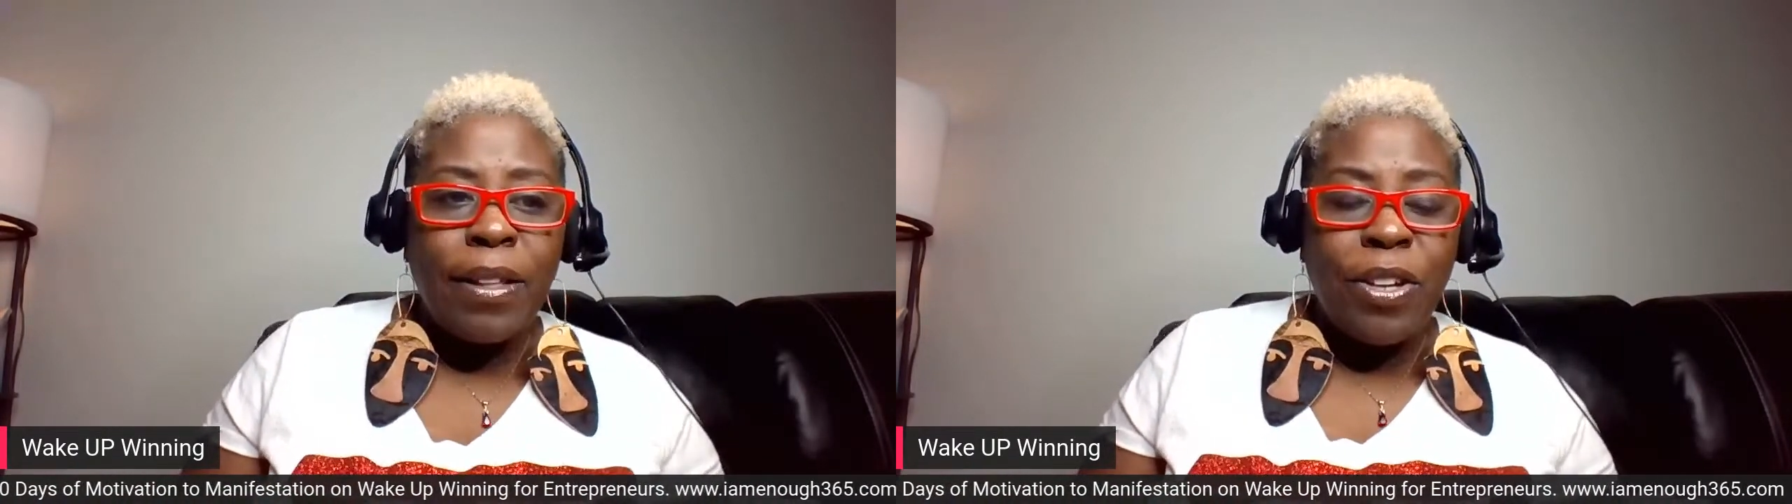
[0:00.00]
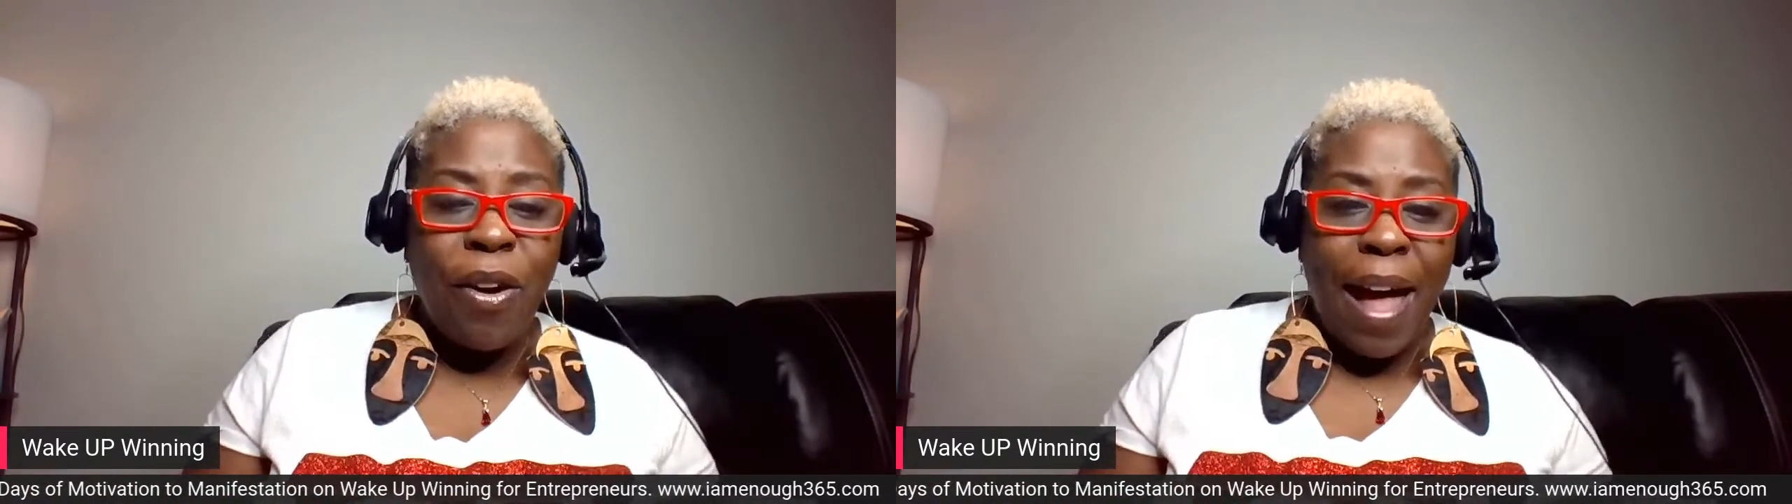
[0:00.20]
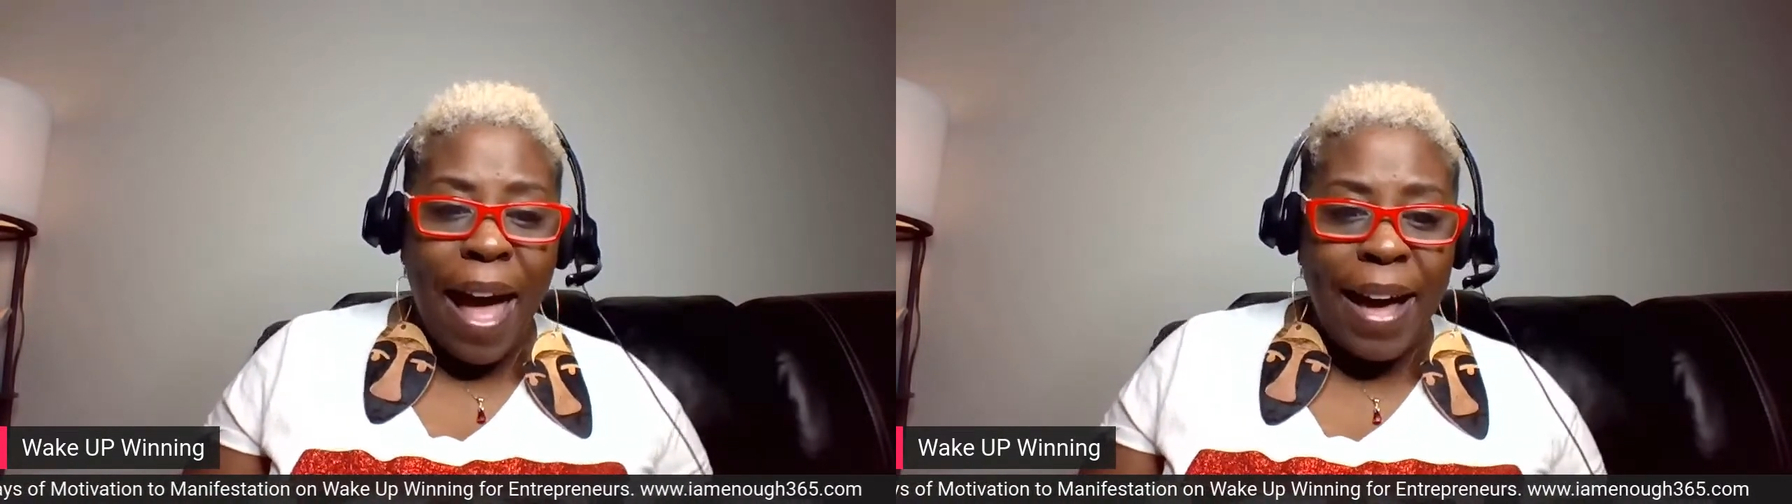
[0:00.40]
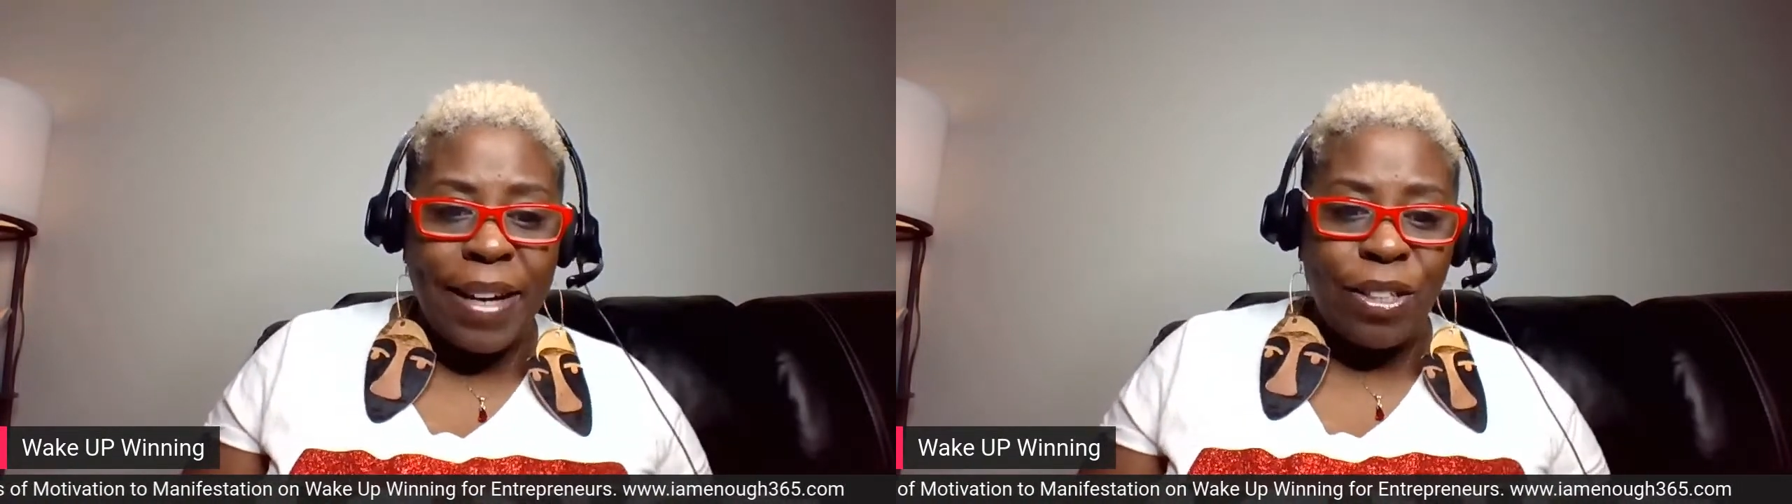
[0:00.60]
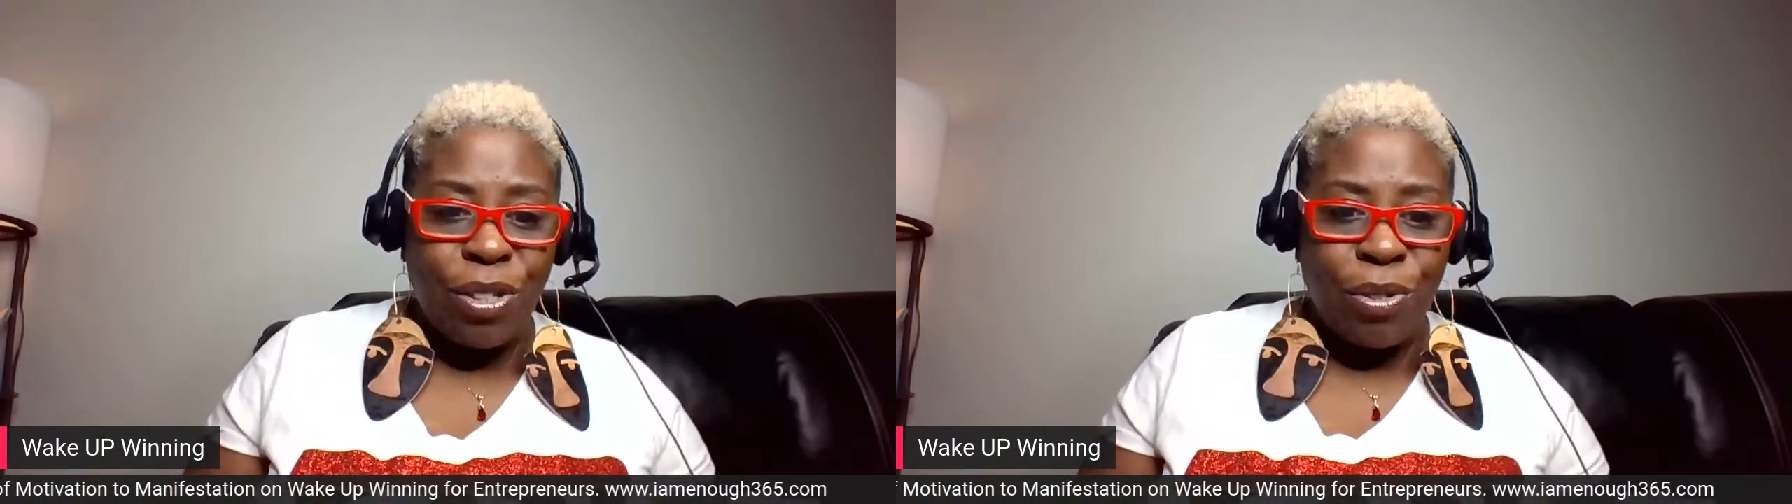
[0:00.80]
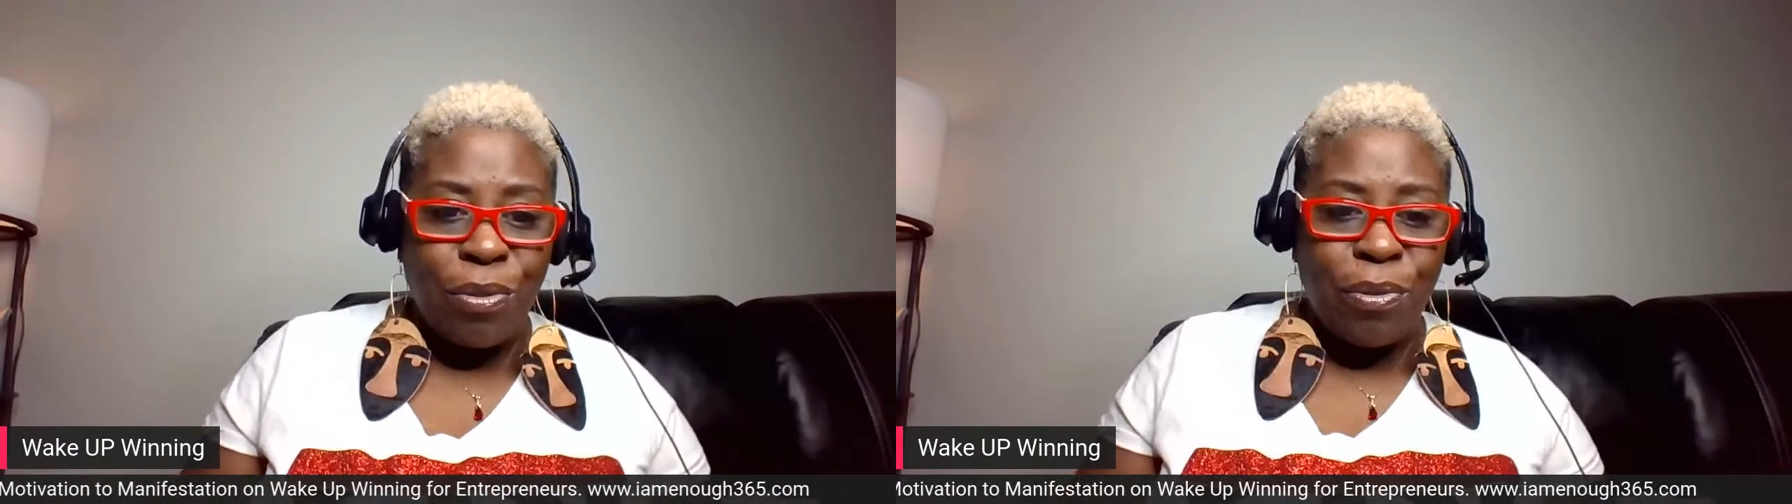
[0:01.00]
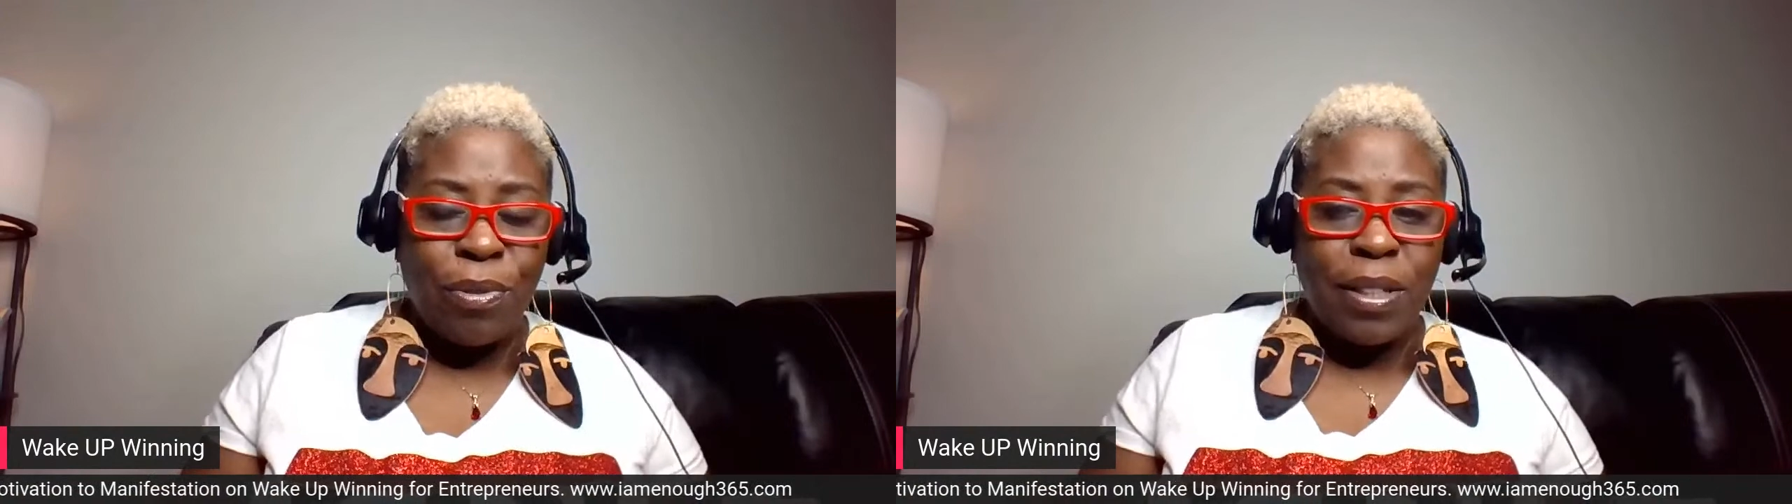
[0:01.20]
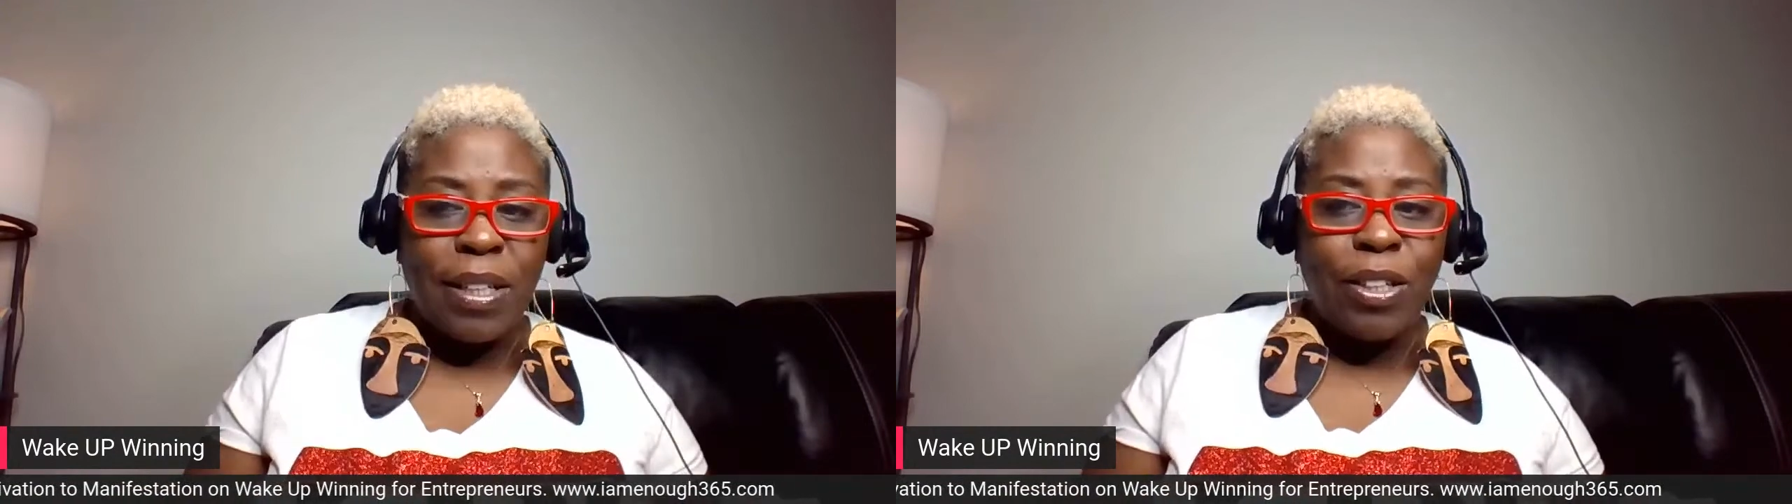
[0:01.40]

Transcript: your attitude,